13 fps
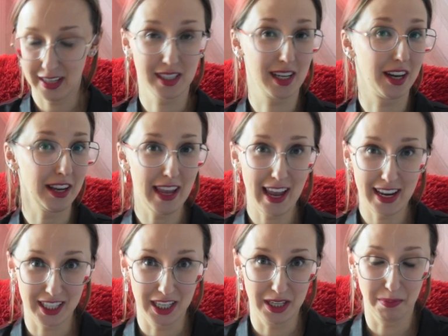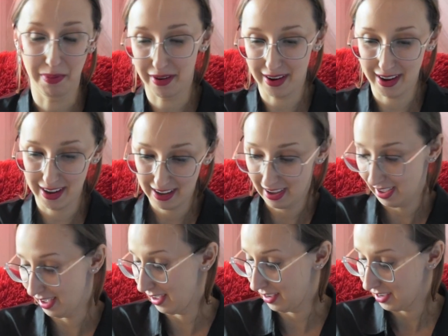is created by
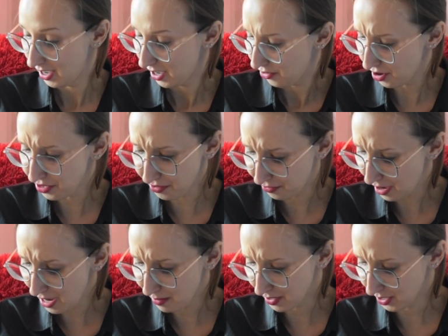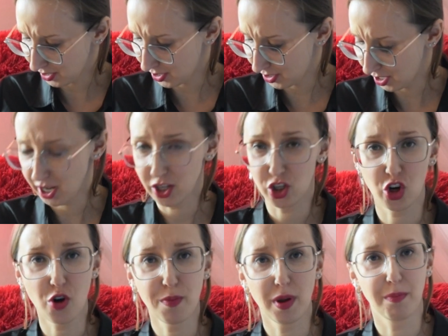a rather famous
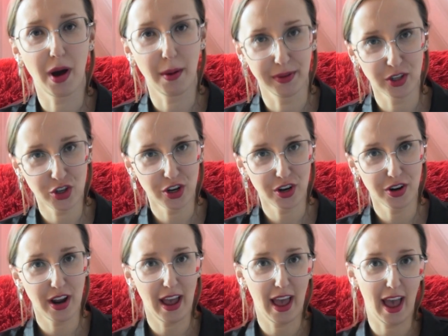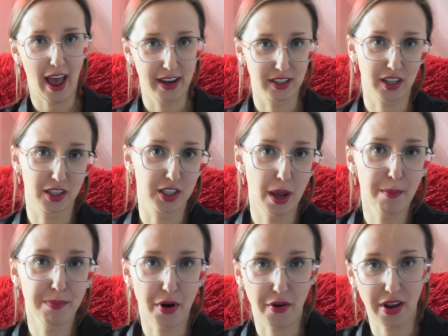German publisher and
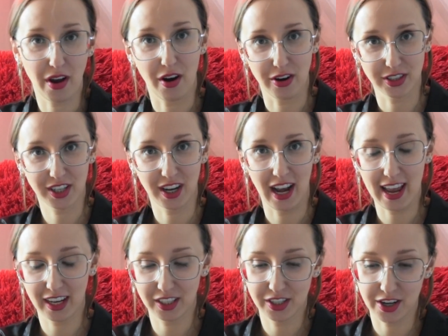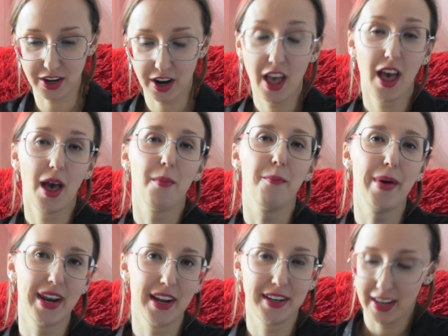contemporary art collector,
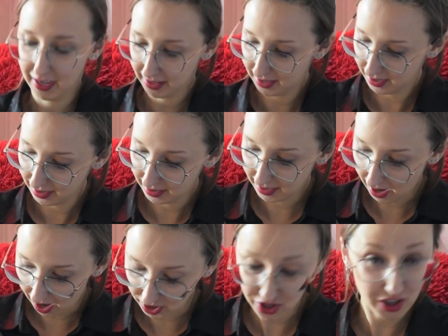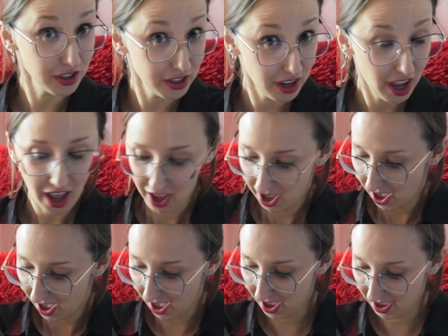Benedikt Taschen,
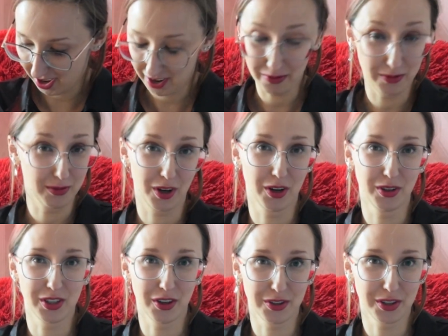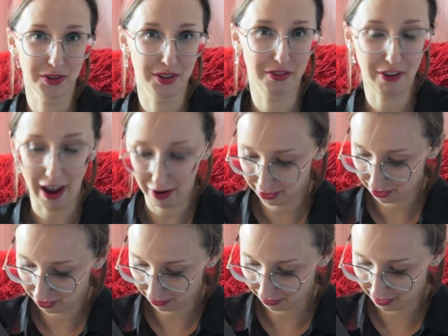who is also the
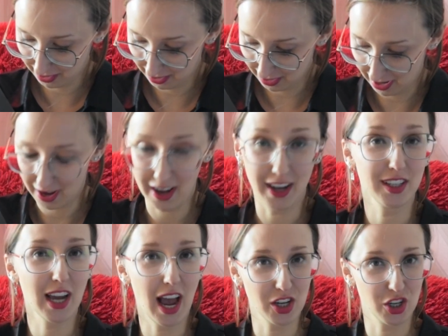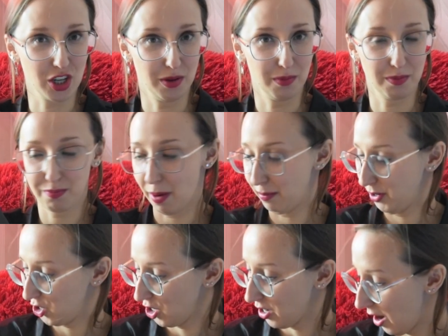founder of the Taschen
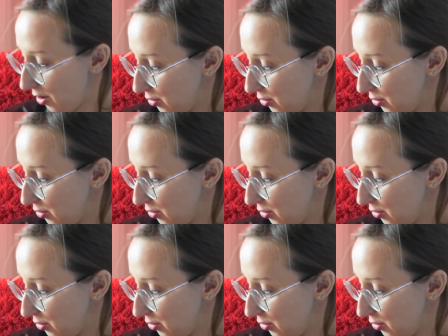Publishing